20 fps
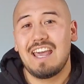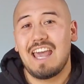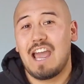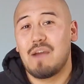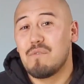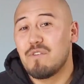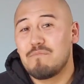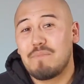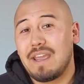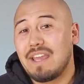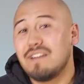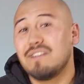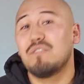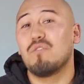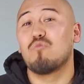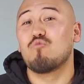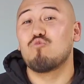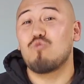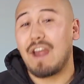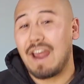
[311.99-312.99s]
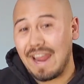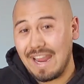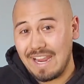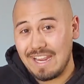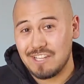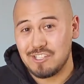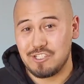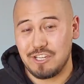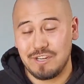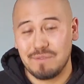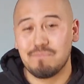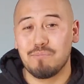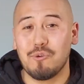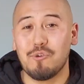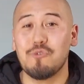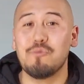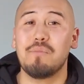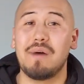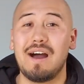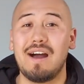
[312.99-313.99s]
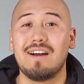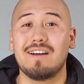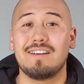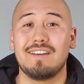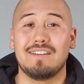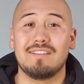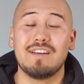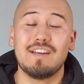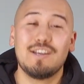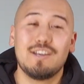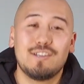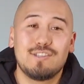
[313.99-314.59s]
and we've been in a raging bull market.